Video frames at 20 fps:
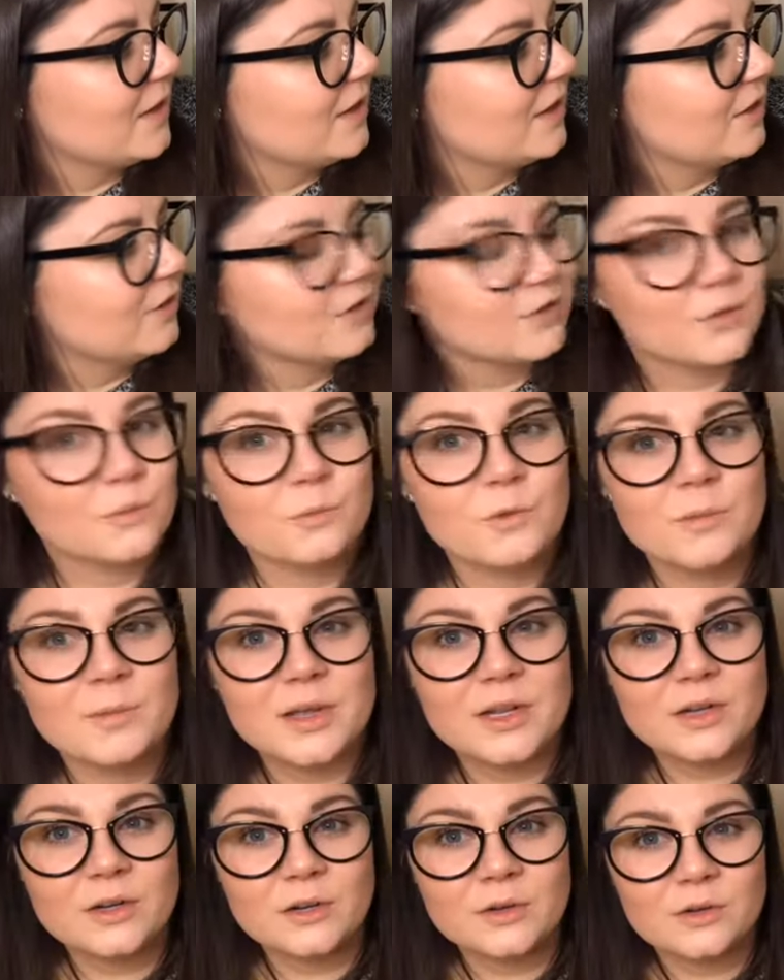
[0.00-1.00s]
there's a
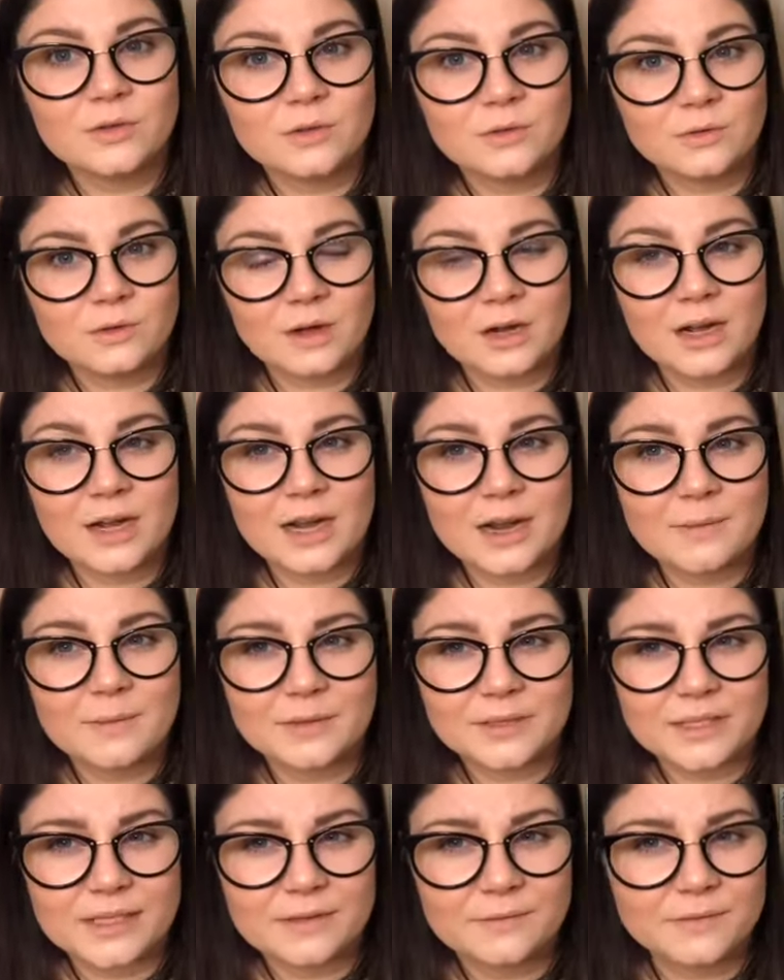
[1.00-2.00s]
woman who I
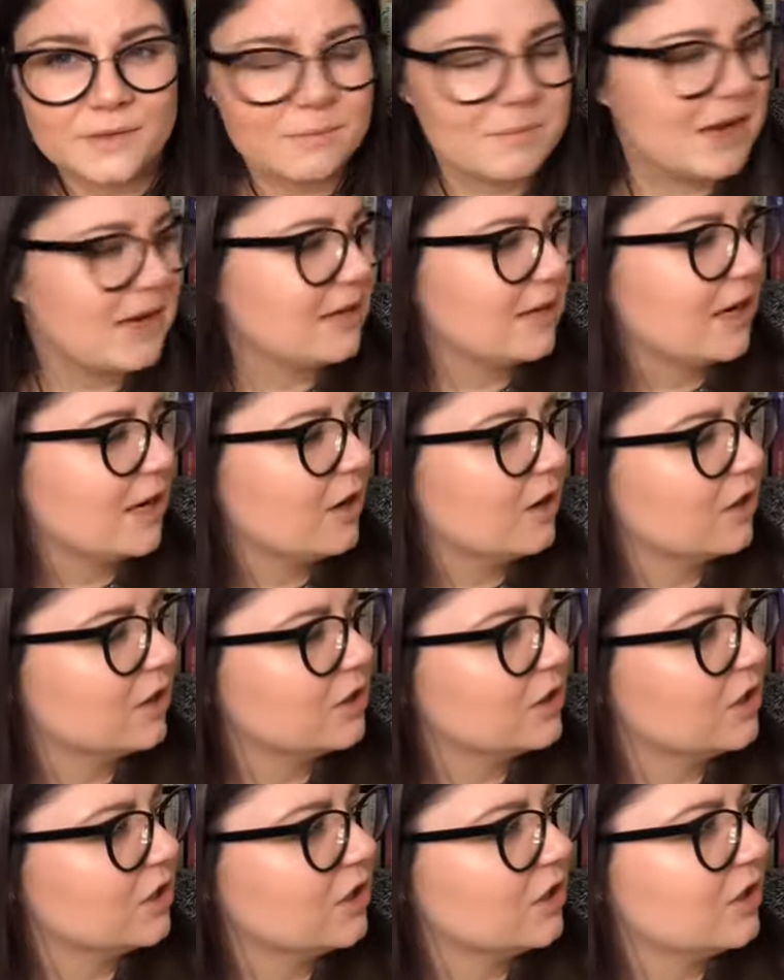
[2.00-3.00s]
believe the main
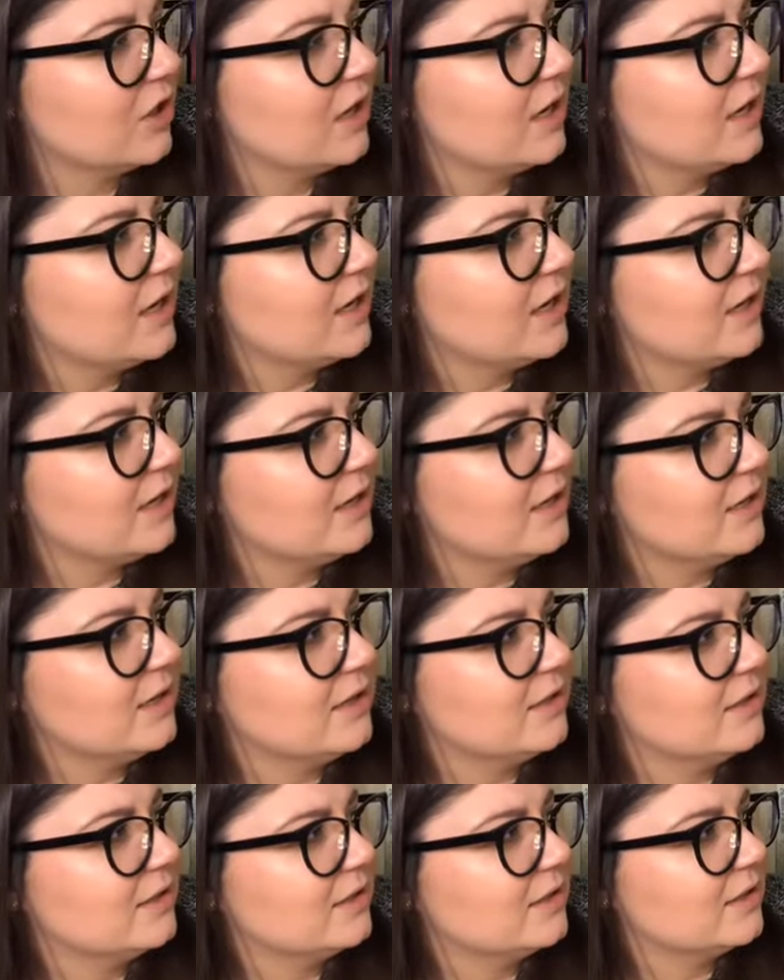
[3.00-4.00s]
character
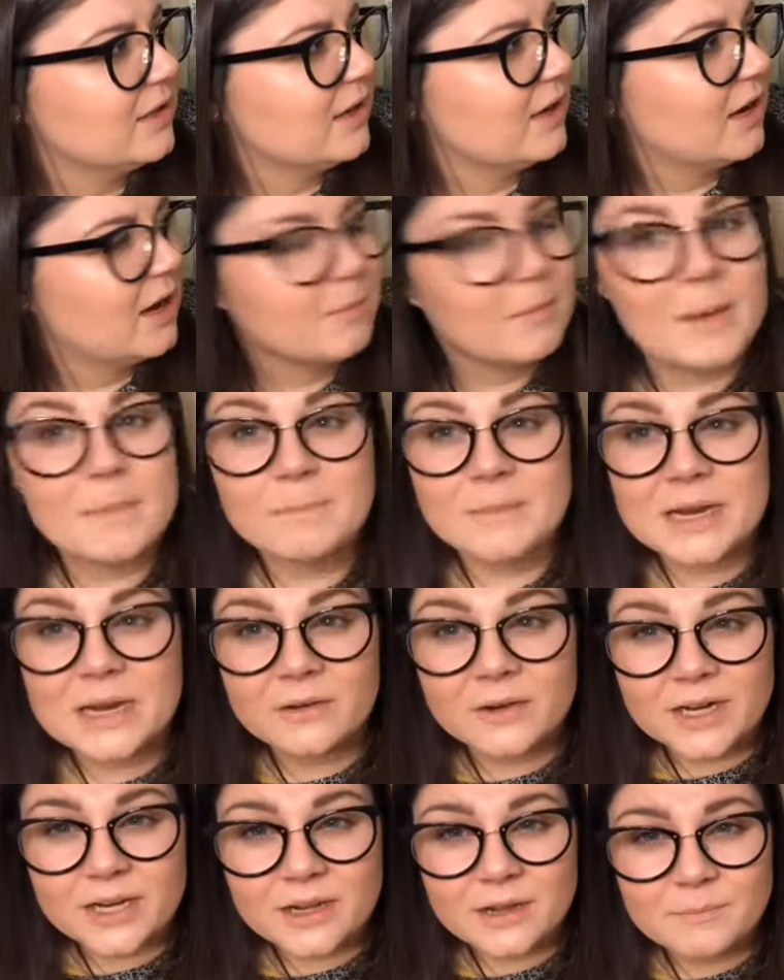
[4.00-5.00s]
is
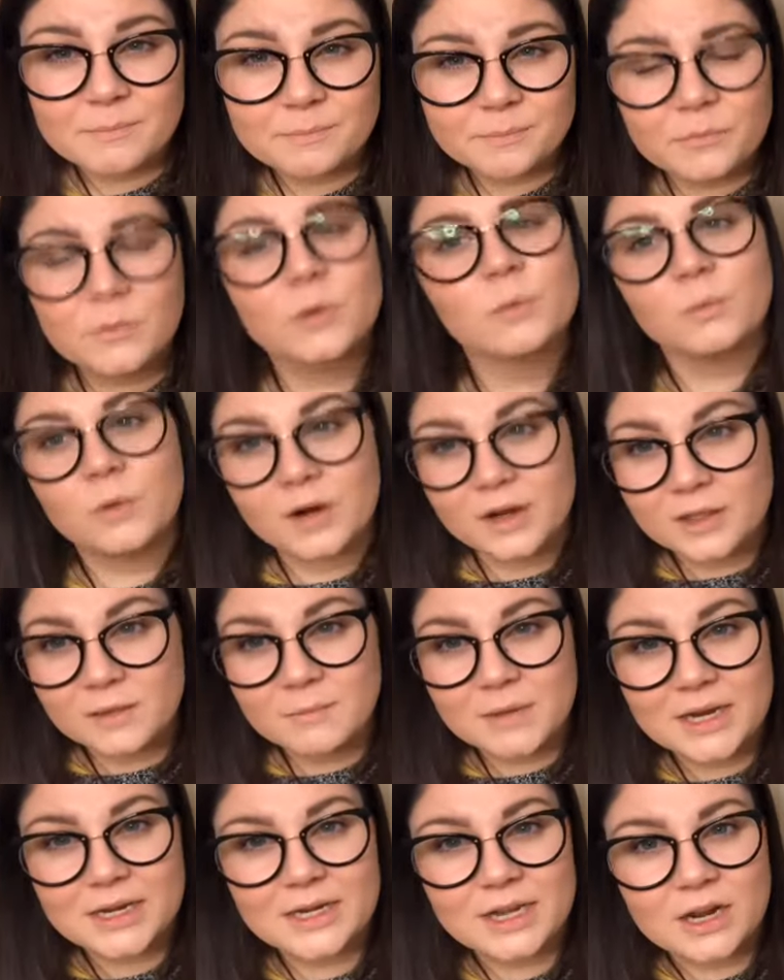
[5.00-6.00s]
Miriam, or one of the
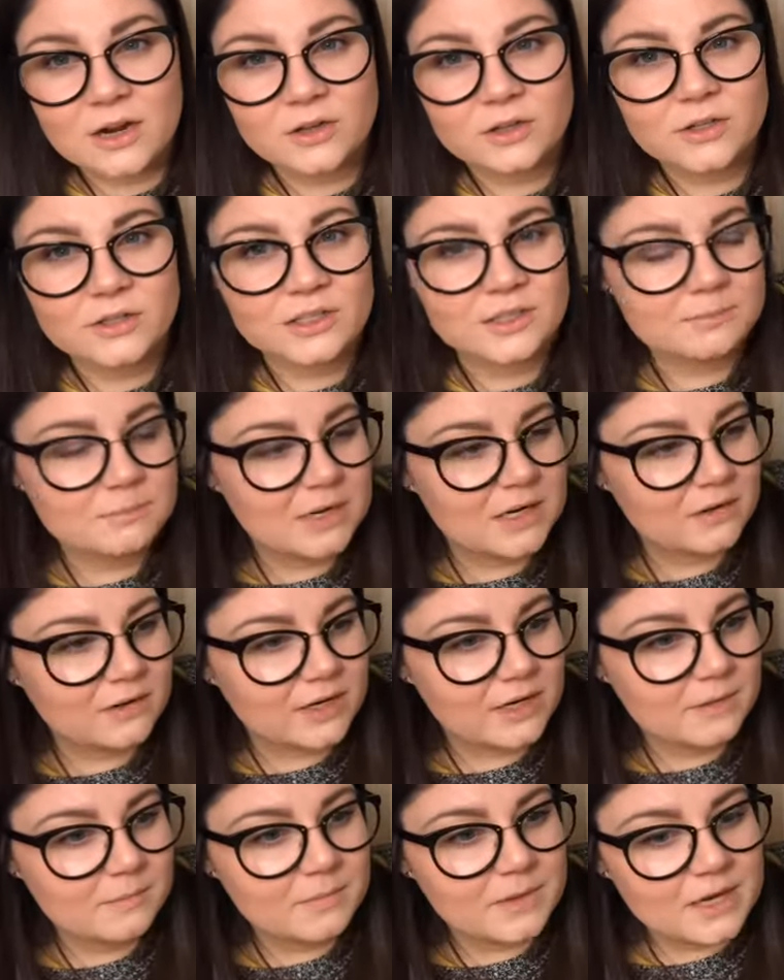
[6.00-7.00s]
main characters is
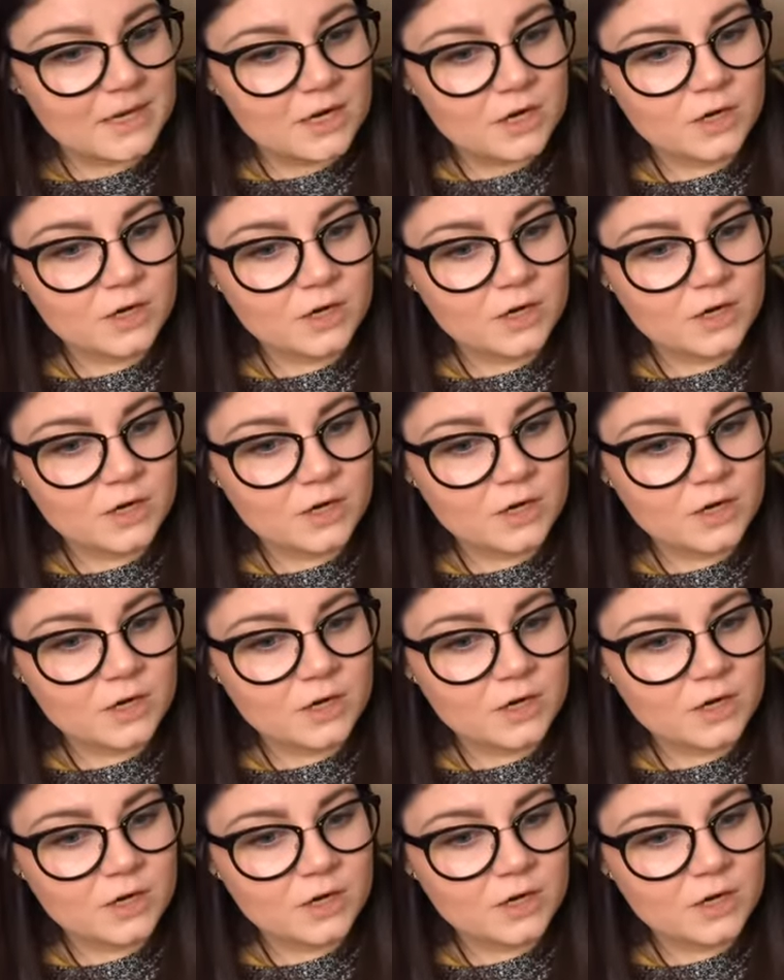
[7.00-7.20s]
Miriam.